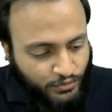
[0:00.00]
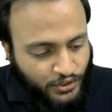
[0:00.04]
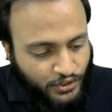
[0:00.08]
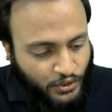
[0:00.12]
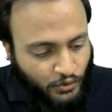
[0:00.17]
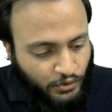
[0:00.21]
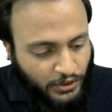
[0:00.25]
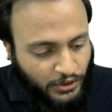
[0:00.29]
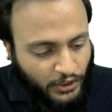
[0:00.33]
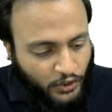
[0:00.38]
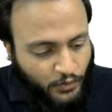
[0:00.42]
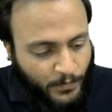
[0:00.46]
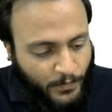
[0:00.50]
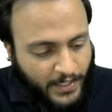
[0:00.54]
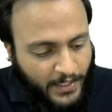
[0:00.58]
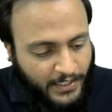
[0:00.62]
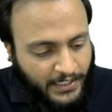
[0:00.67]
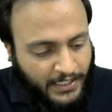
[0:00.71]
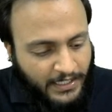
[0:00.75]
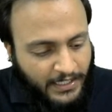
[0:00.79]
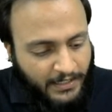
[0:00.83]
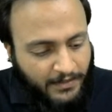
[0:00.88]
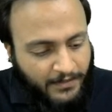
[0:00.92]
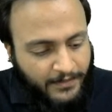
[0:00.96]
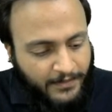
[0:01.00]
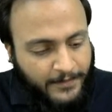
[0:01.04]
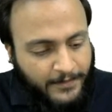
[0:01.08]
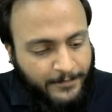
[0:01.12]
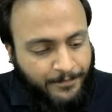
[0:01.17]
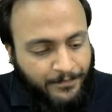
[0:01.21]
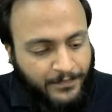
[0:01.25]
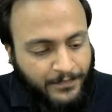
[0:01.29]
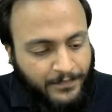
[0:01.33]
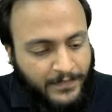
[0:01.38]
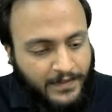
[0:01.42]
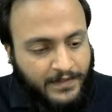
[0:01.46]
Jyoti Kumari,
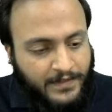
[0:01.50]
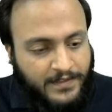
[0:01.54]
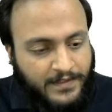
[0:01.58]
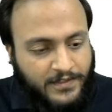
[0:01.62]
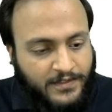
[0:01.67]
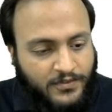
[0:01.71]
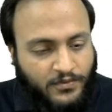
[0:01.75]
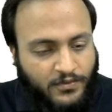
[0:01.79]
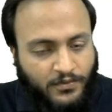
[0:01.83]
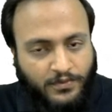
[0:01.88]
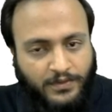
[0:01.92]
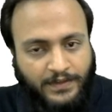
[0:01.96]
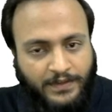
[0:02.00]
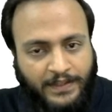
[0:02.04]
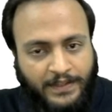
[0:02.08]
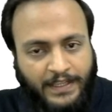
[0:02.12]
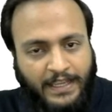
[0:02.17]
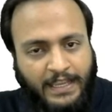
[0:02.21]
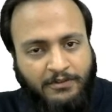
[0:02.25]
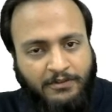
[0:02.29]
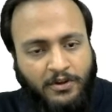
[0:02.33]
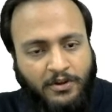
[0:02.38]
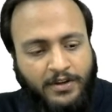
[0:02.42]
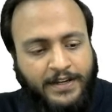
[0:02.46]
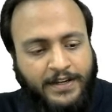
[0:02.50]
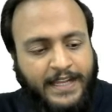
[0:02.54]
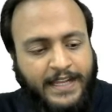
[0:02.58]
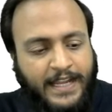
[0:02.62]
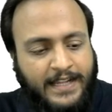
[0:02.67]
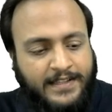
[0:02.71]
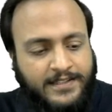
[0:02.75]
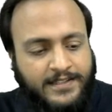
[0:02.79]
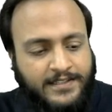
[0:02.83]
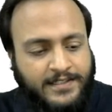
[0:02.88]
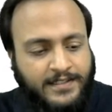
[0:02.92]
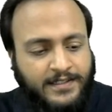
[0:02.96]
so they have already
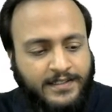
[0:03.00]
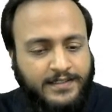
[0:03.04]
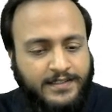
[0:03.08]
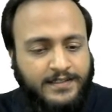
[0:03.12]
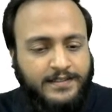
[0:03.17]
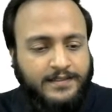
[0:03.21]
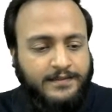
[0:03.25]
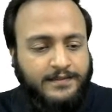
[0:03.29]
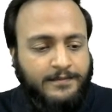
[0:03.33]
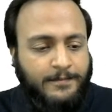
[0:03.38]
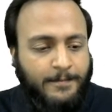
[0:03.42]
answered.